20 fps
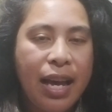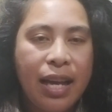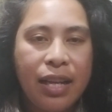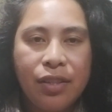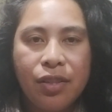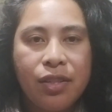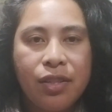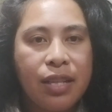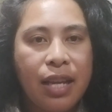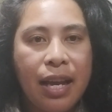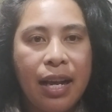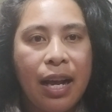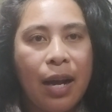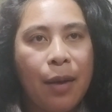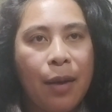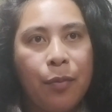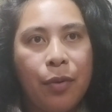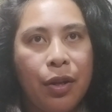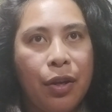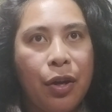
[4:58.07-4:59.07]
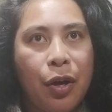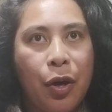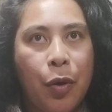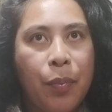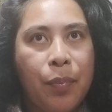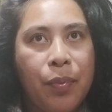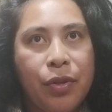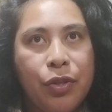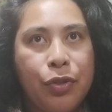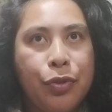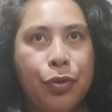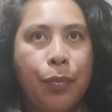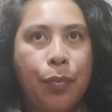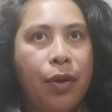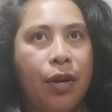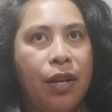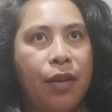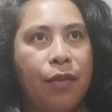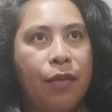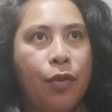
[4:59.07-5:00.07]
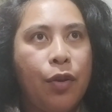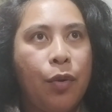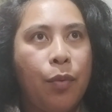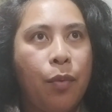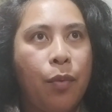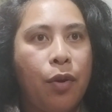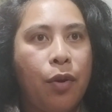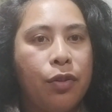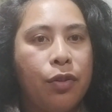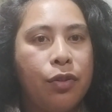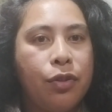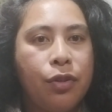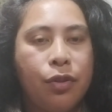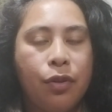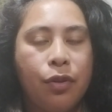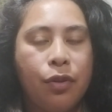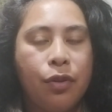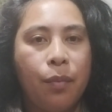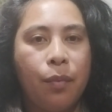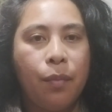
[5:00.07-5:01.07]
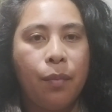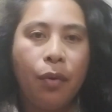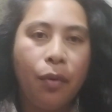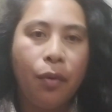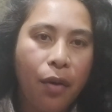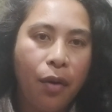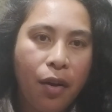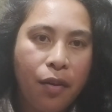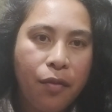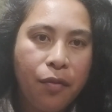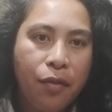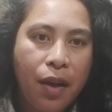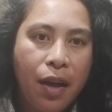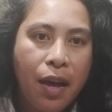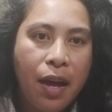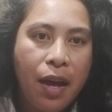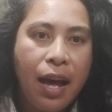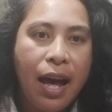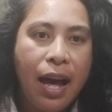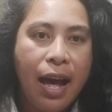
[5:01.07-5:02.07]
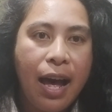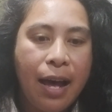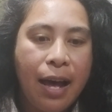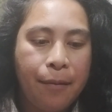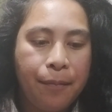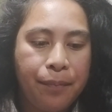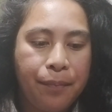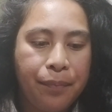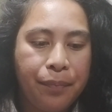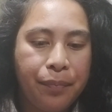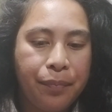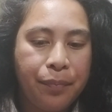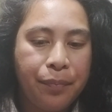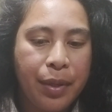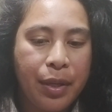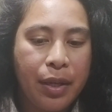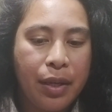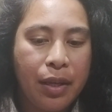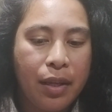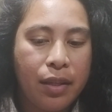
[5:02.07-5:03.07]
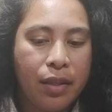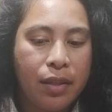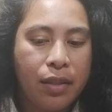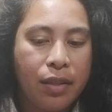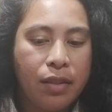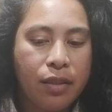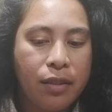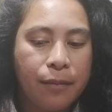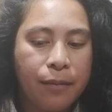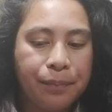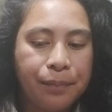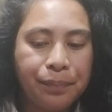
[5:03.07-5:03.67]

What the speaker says: just like I'm really open to whatever you want to know more of, because